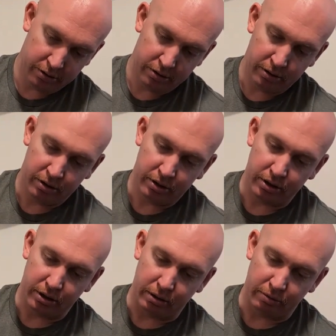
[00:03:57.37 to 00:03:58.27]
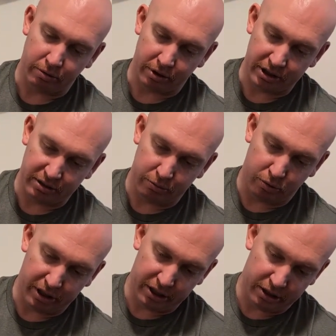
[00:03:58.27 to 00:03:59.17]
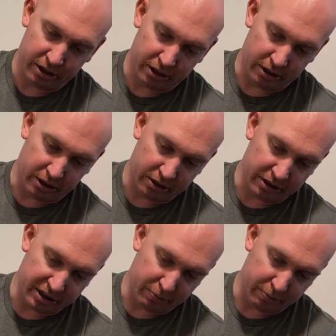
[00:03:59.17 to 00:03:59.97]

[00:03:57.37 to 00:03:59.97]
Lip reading: So I'm going to run some oil along the